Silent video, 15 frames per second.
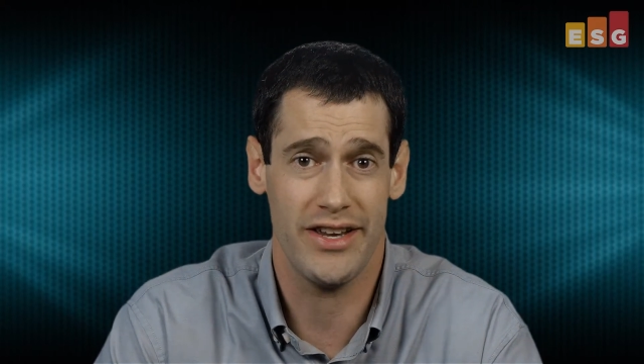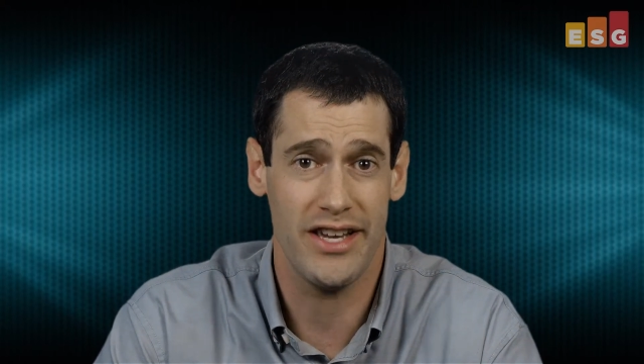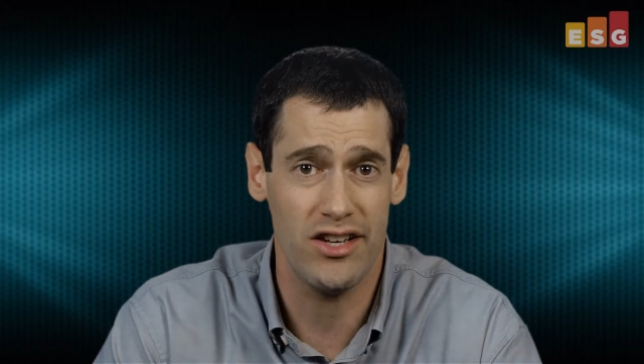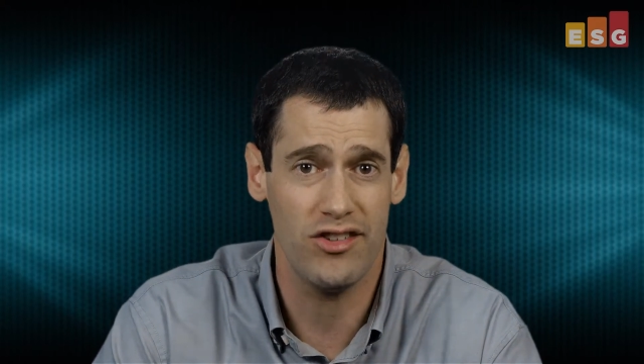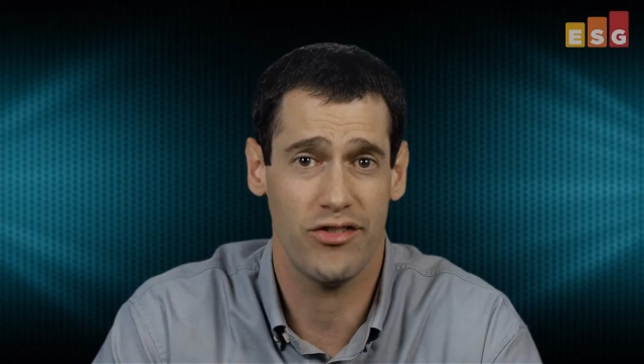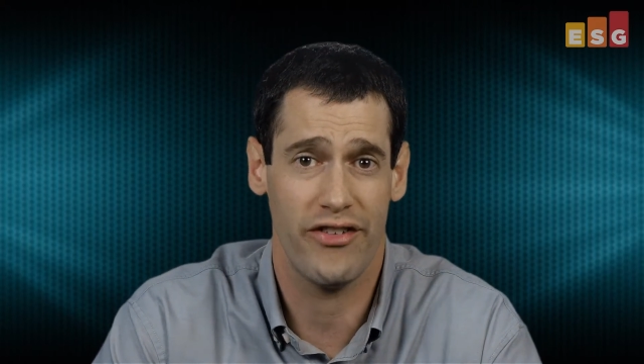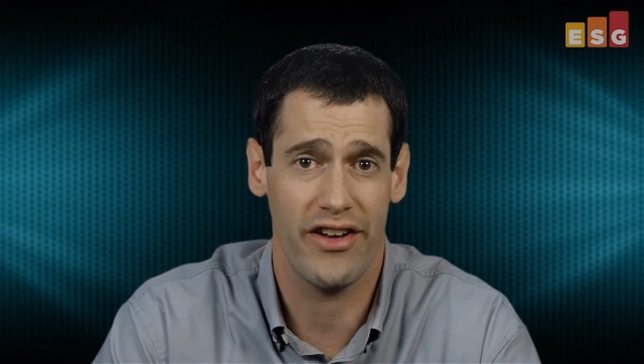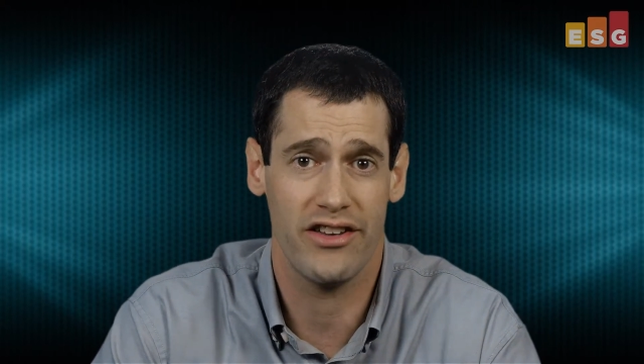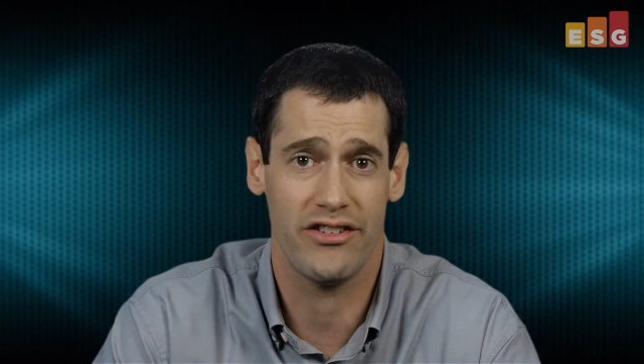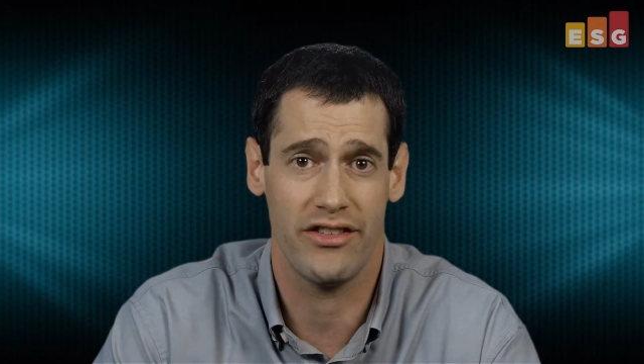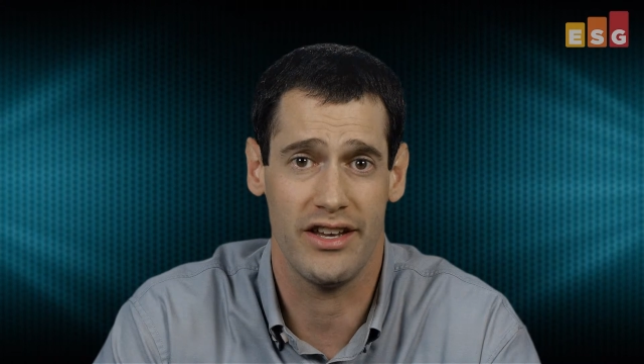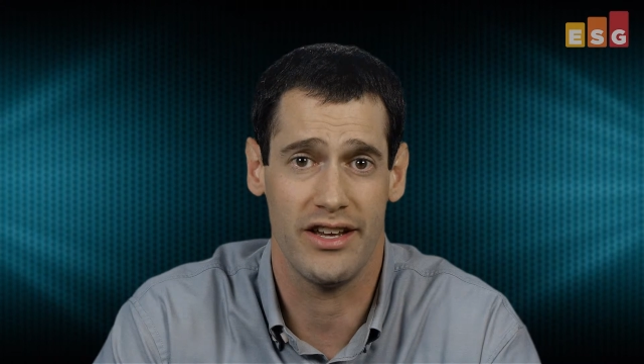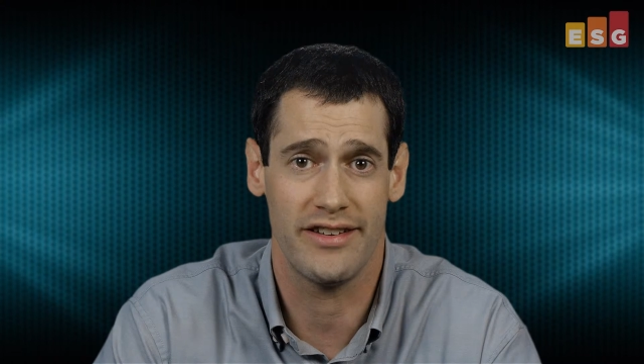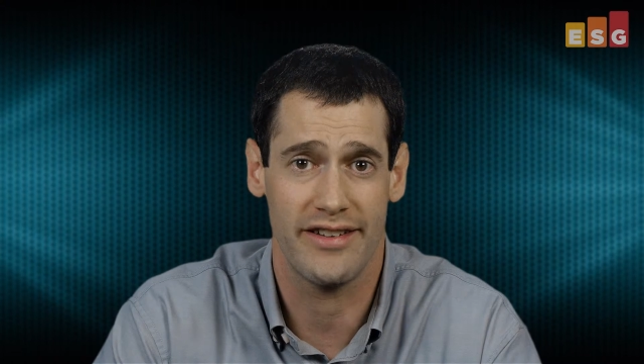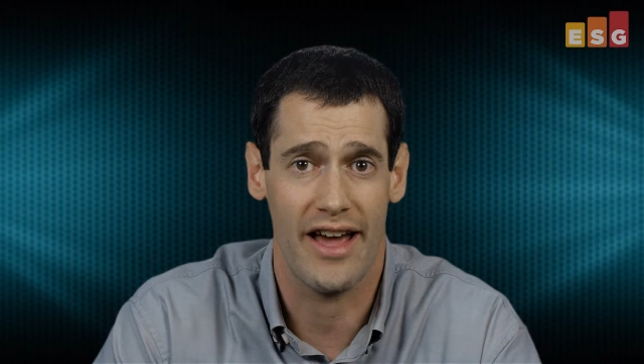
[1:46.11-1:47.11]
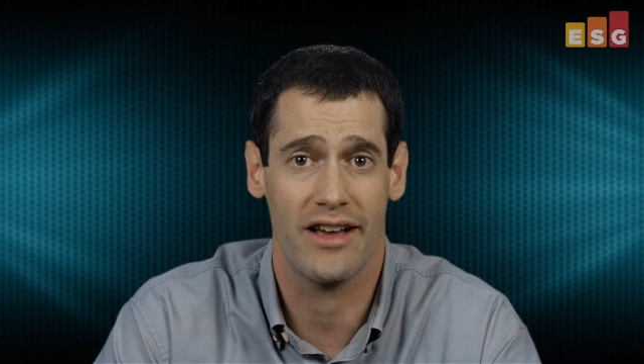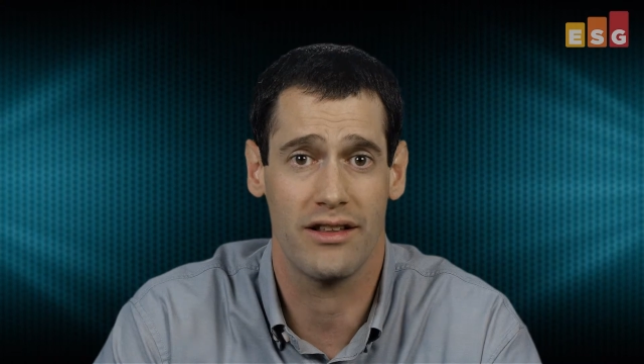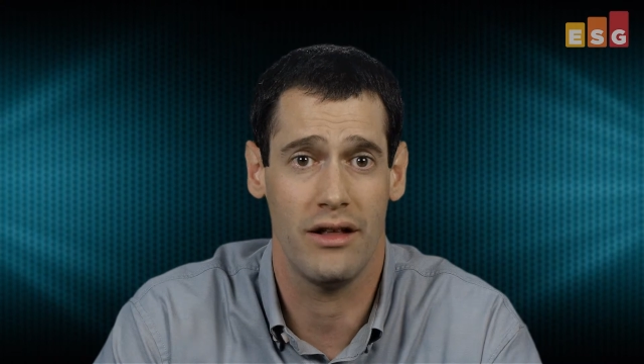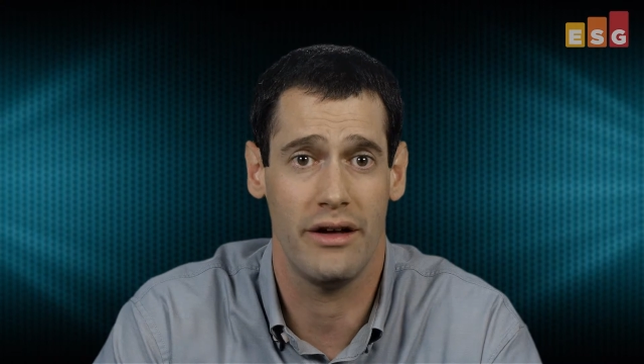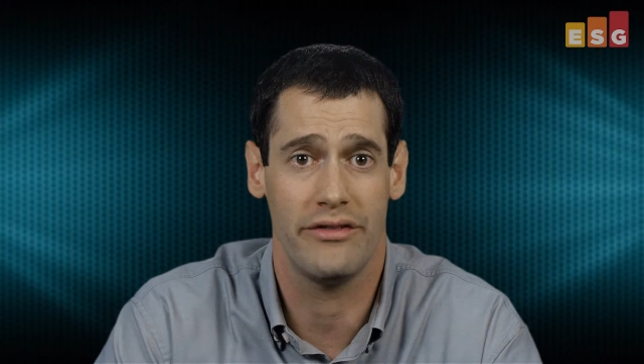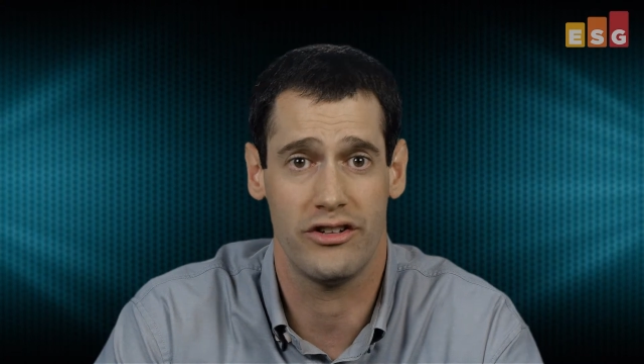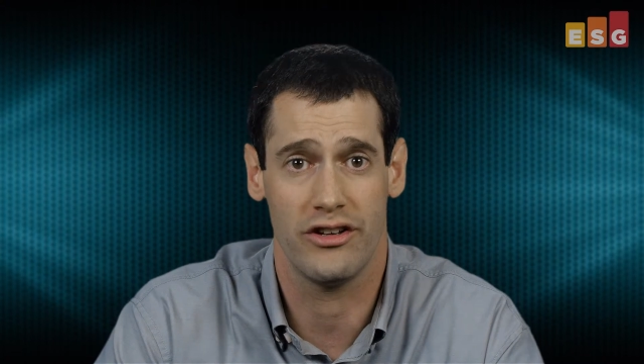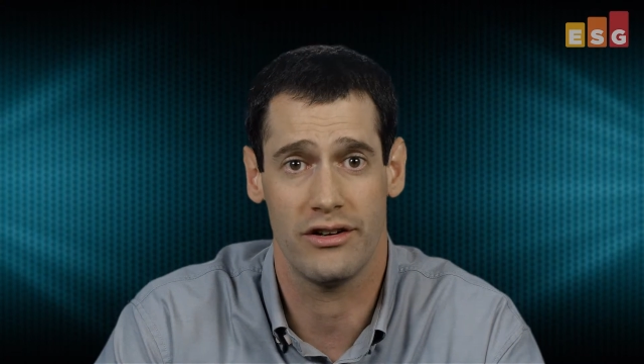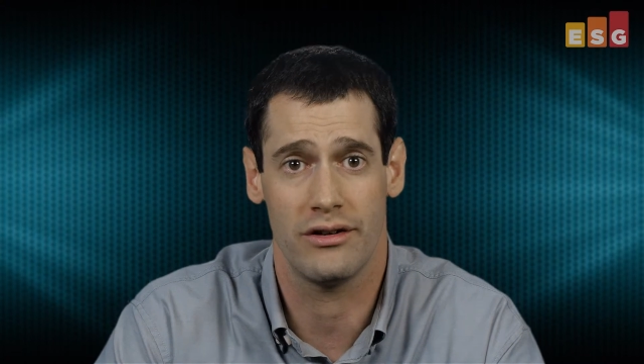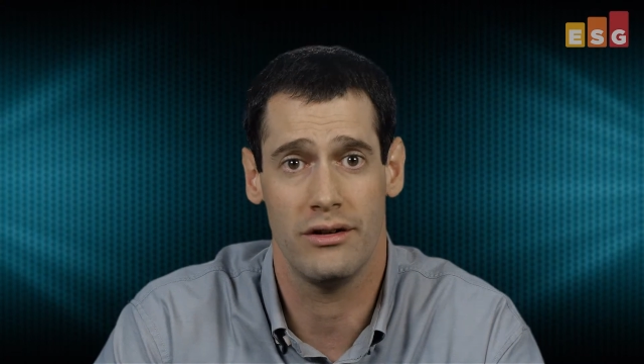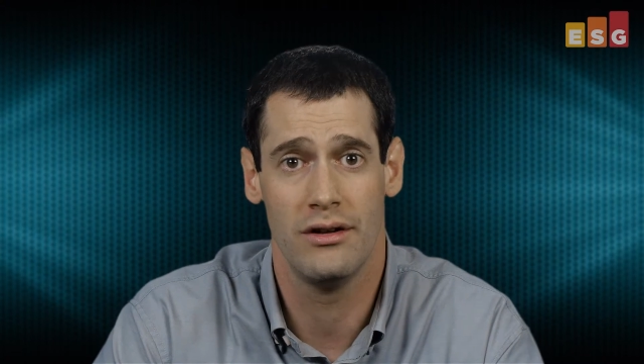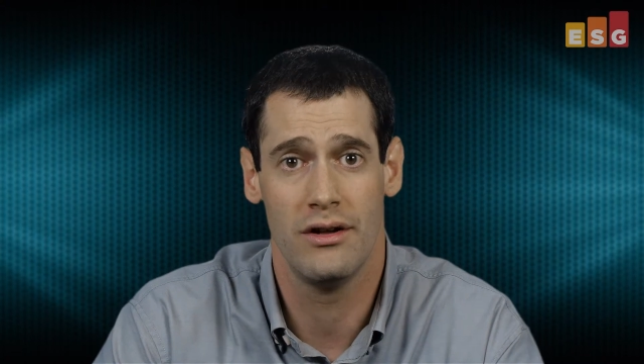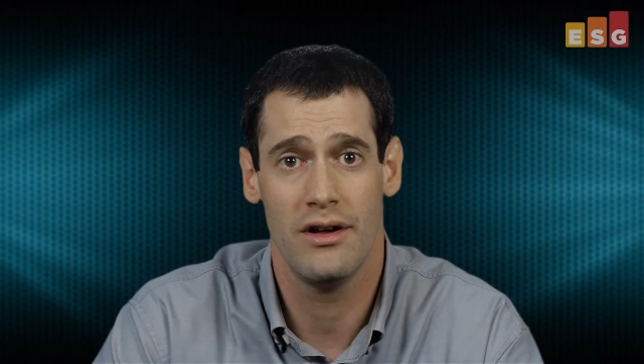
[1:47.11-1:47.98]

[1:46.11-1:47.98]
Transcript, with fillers: each phase of the attack lifecycle